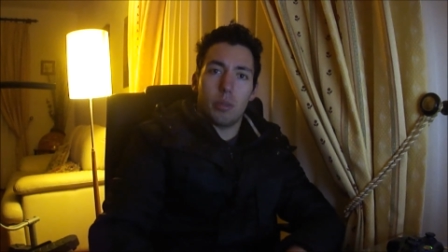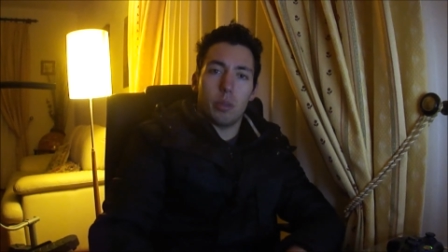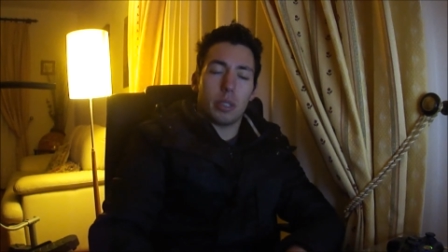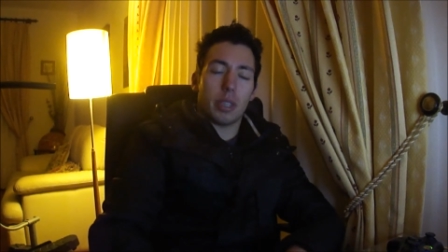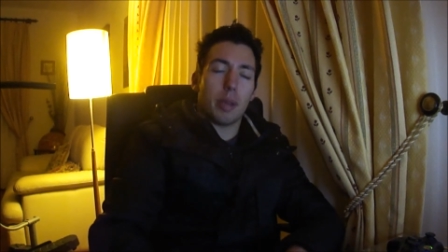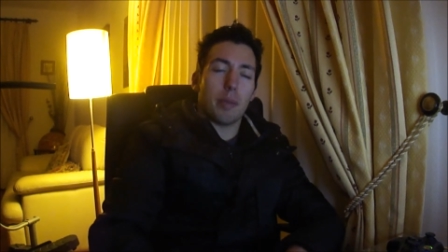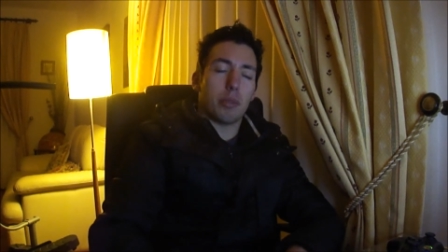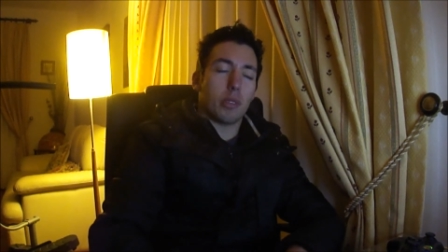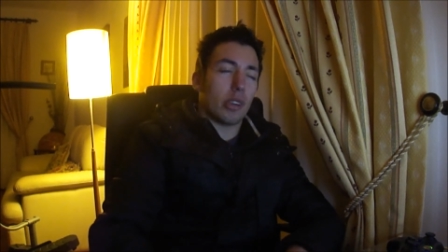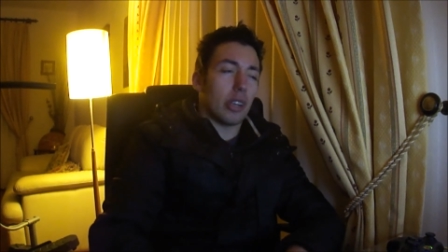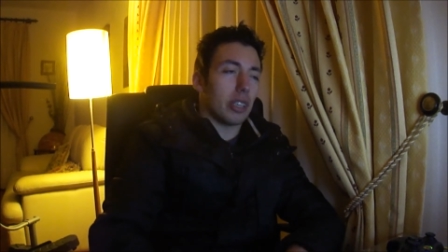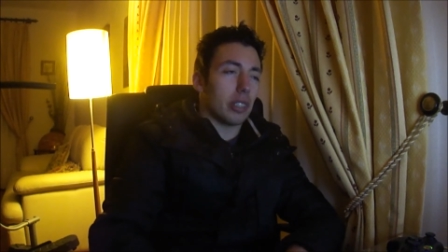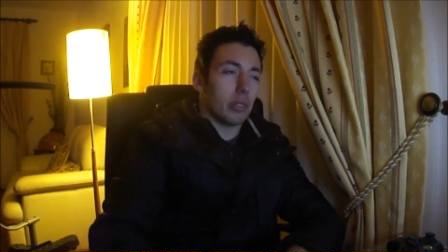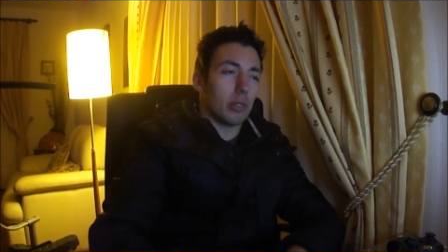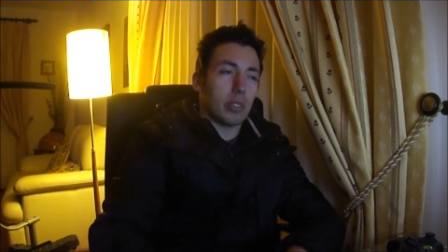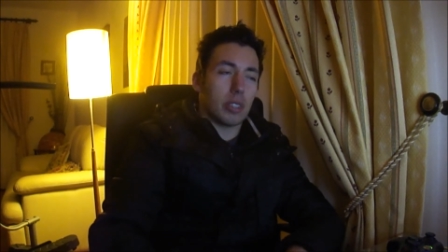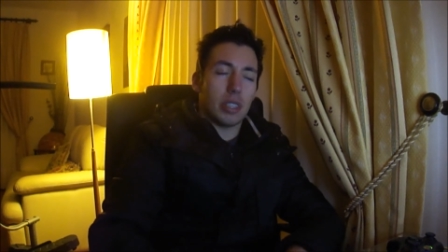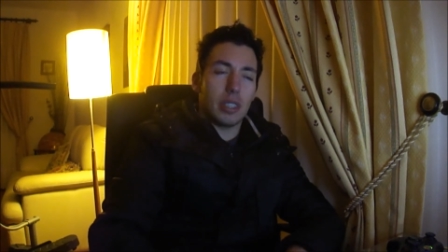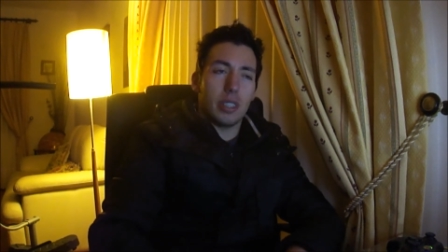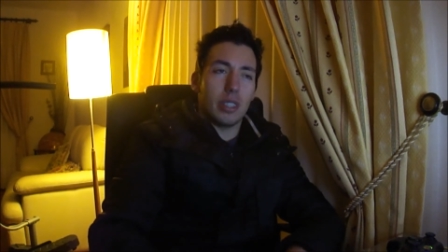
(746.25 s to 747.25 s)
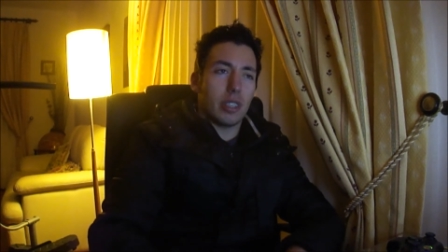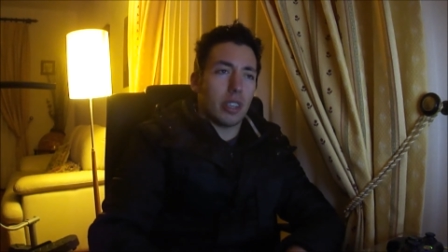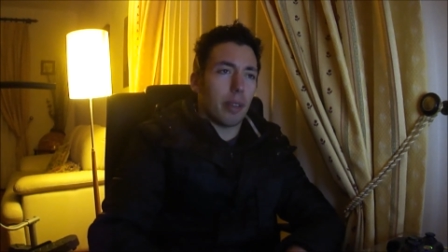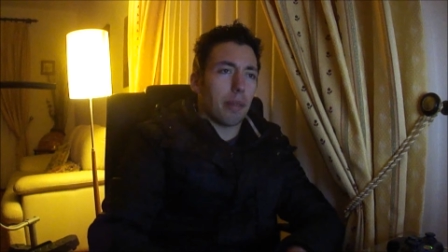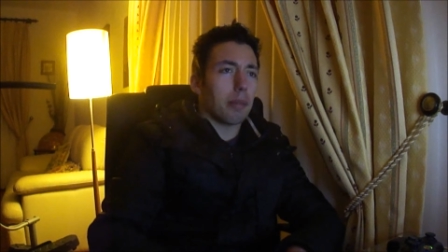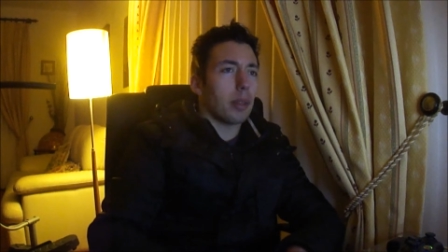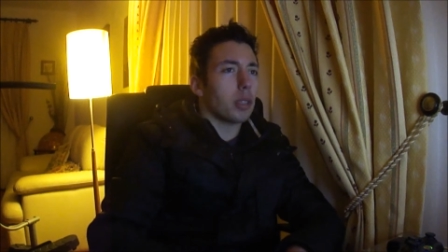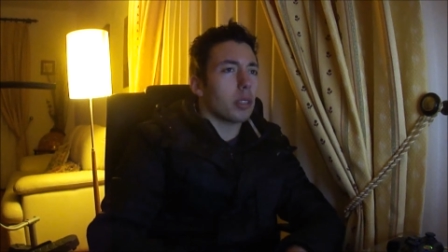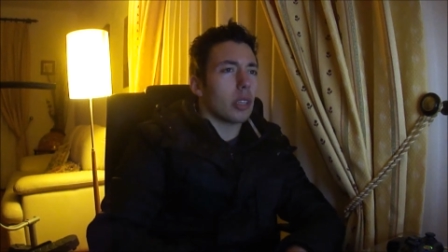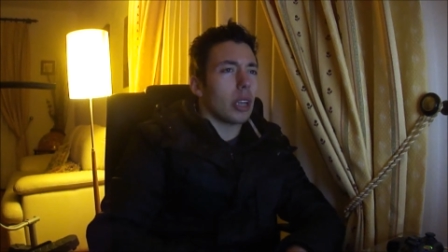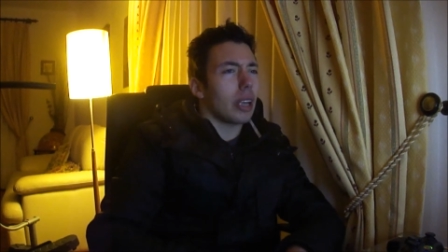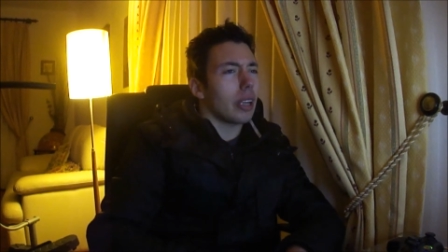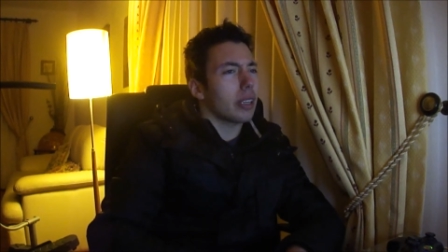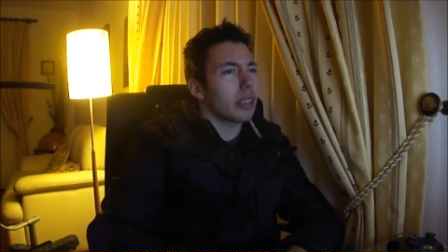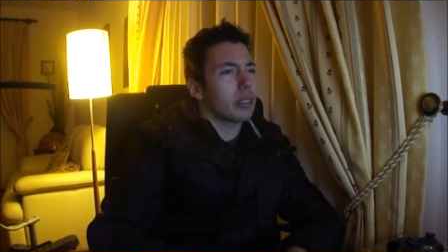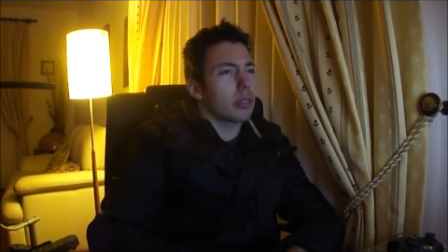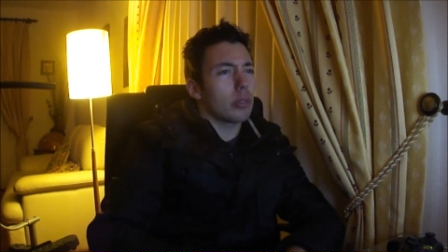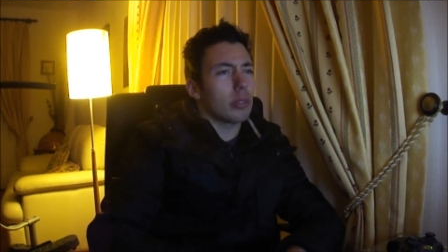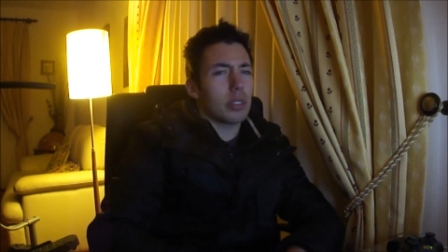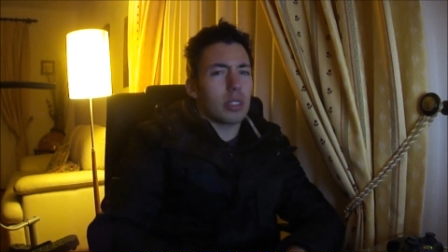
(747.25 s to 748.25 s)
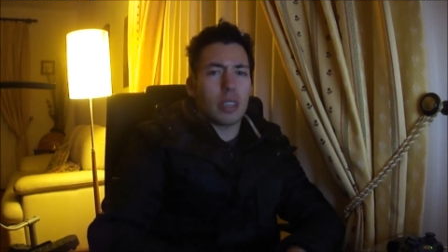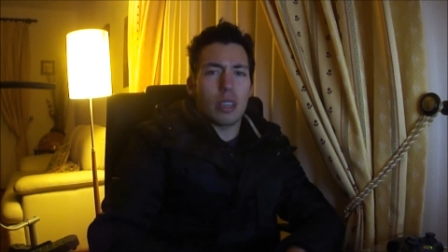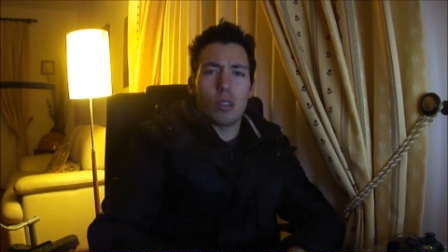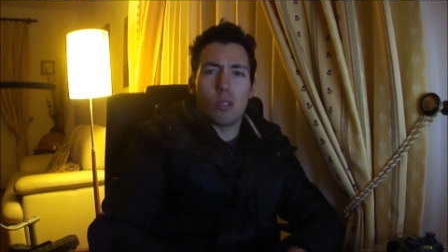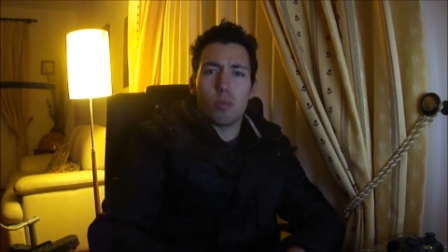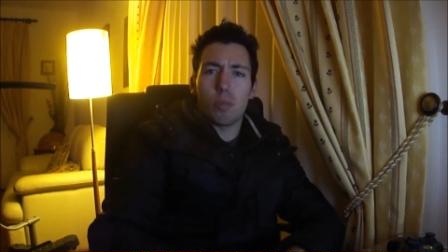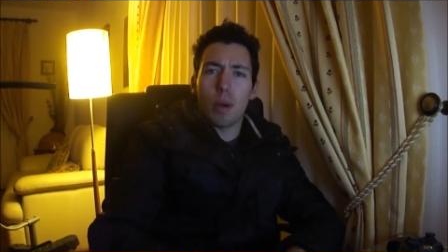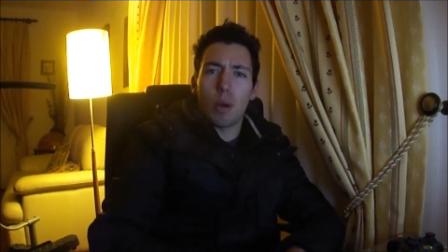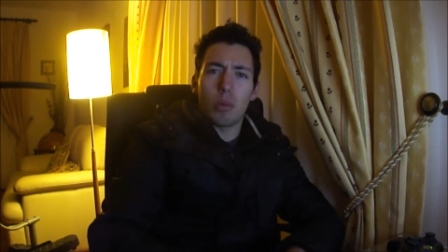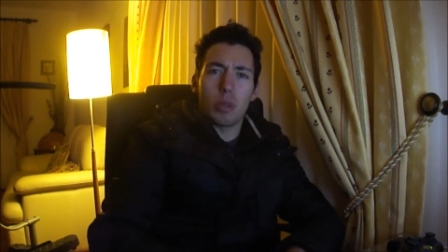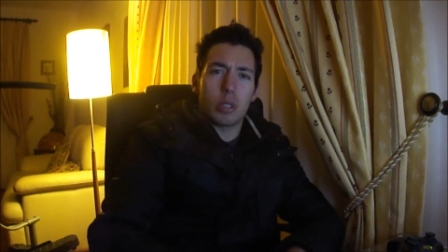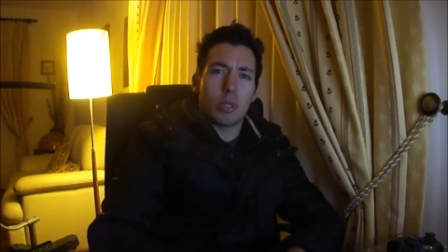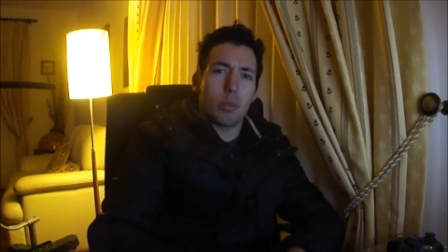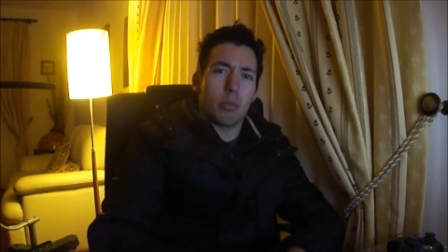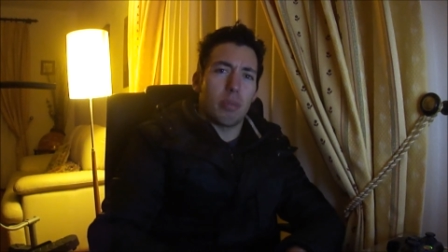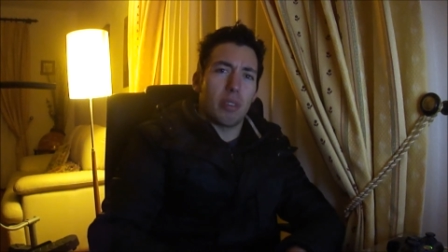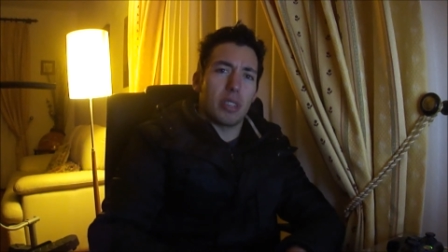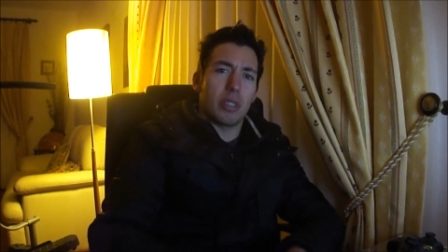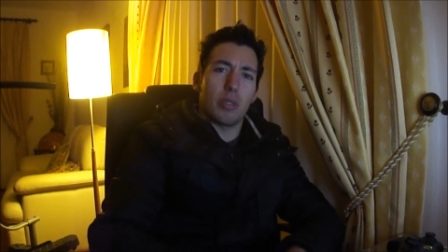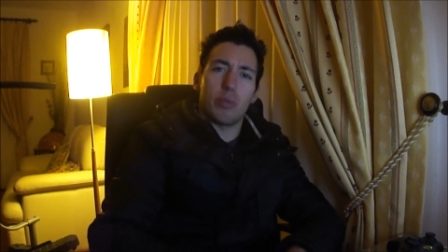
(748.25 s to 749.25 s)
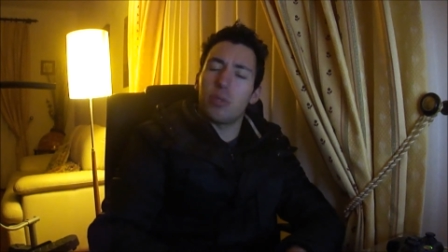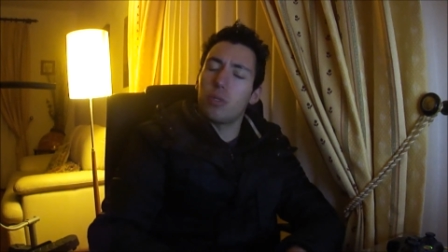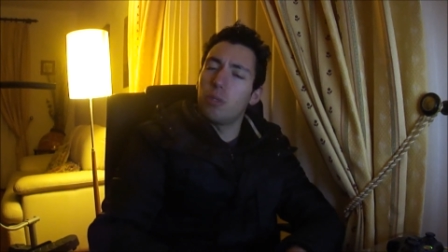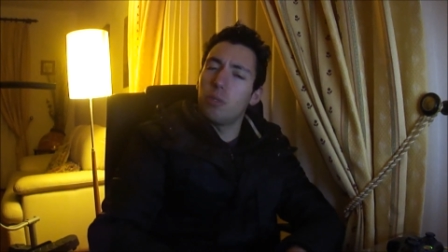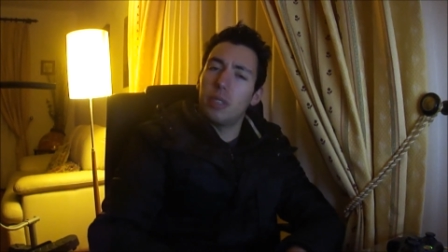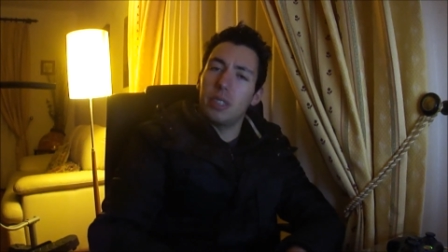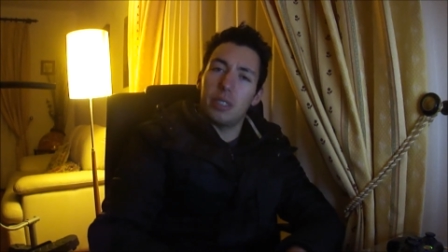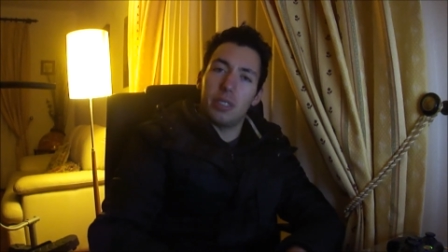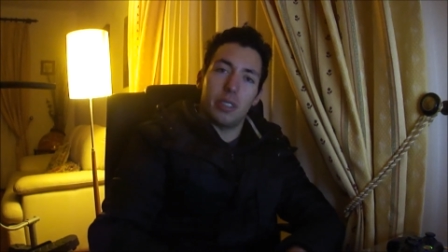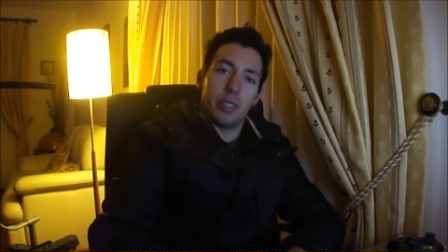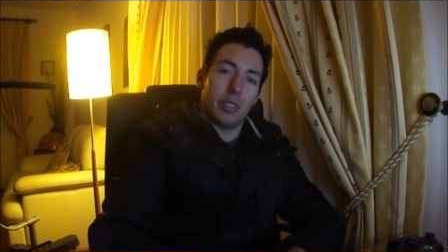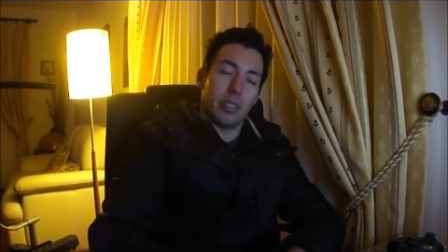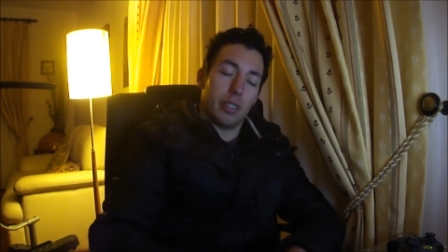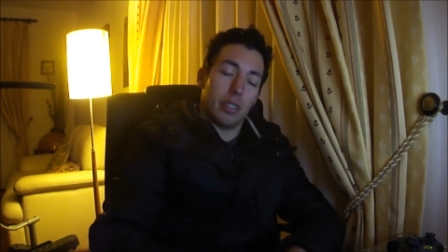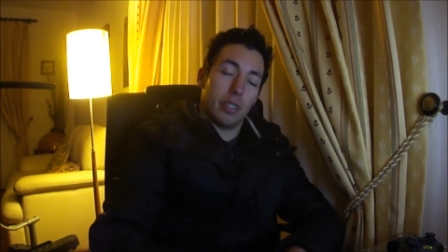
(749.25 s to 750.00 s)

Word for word: What I'm trying to say here, I'm not trying to sell power supplies of COVID.